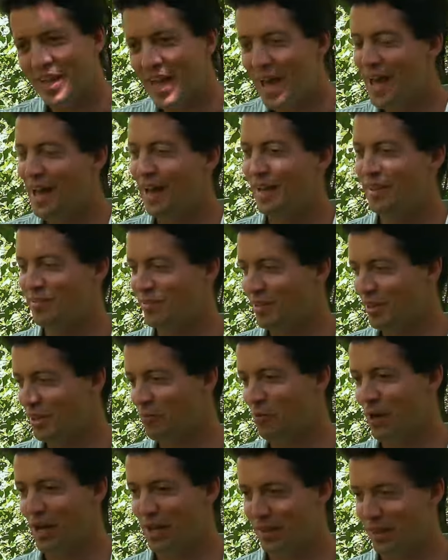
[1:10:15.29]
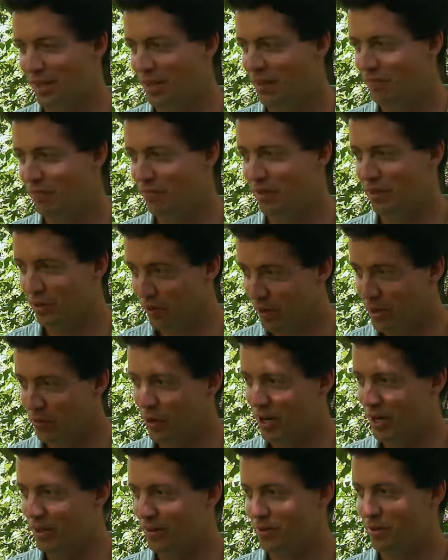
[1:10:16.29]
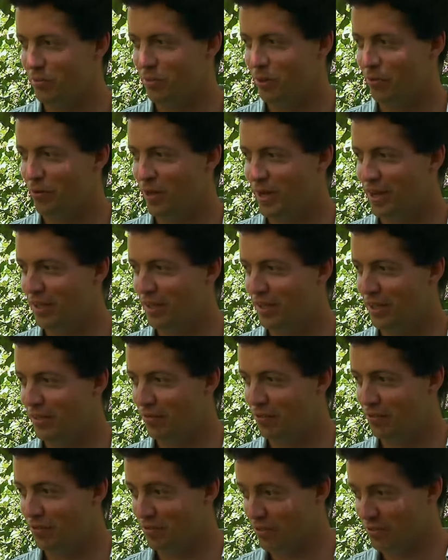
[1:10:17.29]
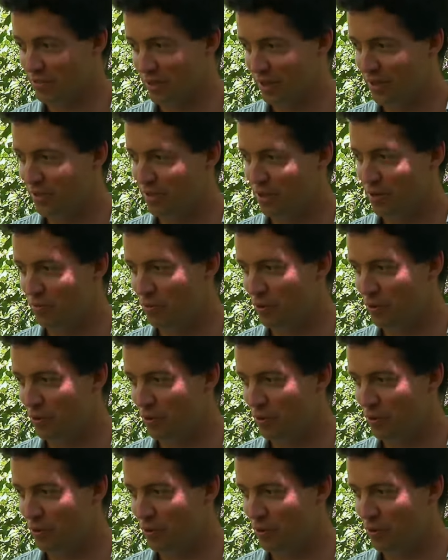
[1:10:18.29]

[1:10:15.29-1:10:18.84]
yeah, I study wildlife, and a great way to learn about wildlife is to study their